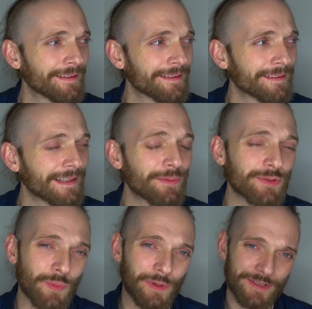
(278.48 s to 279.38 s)
That
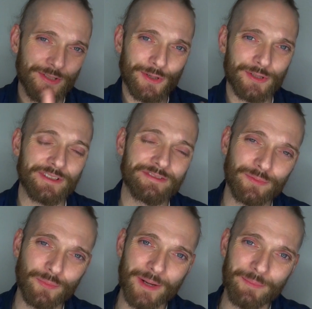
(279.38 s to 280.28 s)
was one story
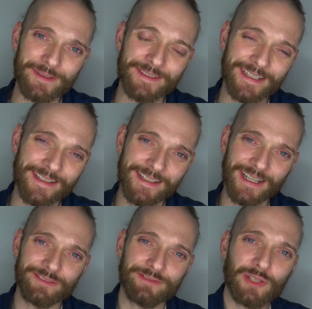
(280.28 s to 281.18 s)
from Wanyama, and I think
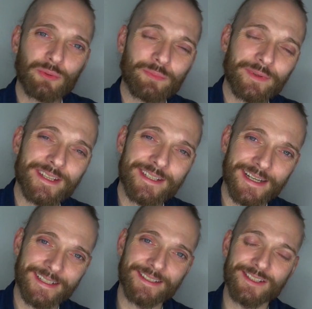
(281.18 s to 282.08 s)
I'll follow up with a
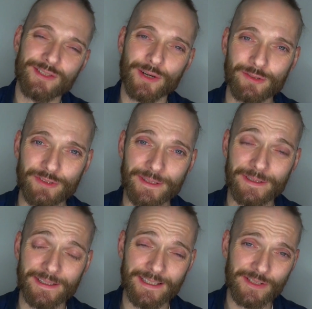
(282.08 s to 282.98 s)
second story,
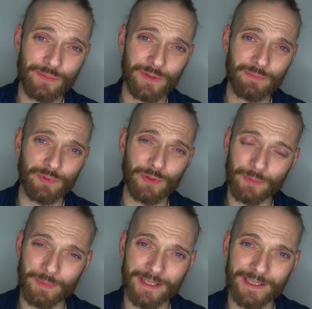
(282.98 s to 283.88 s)
and this one broke
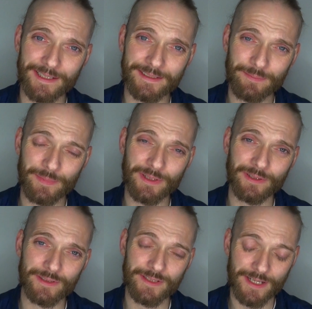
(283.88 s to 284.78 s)
my heart
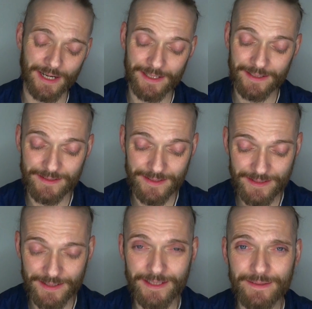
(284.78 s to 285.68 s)
because I can
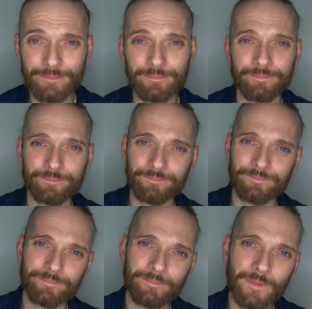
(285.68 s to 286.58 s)
see
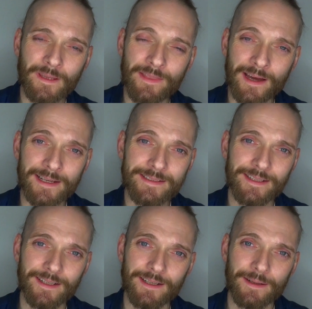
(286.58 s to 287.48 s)
that
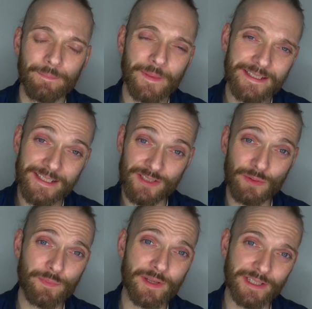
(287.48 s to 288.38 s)
this is
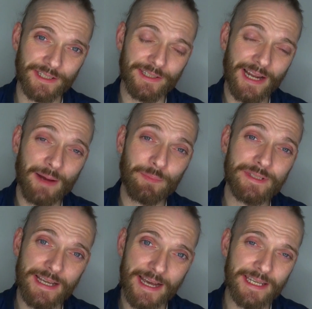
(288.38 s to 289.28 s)
something that can happen
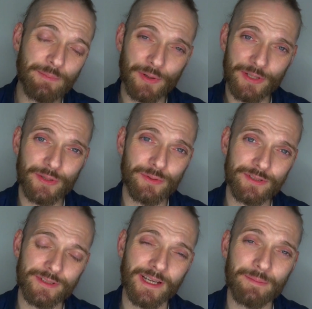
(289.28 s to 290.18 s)
to anybody who
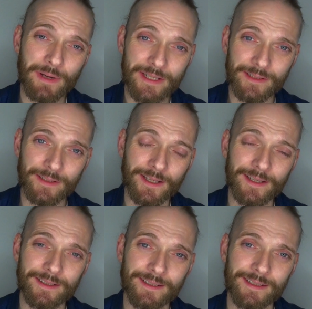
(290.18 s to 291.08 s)
doesn't get medical care.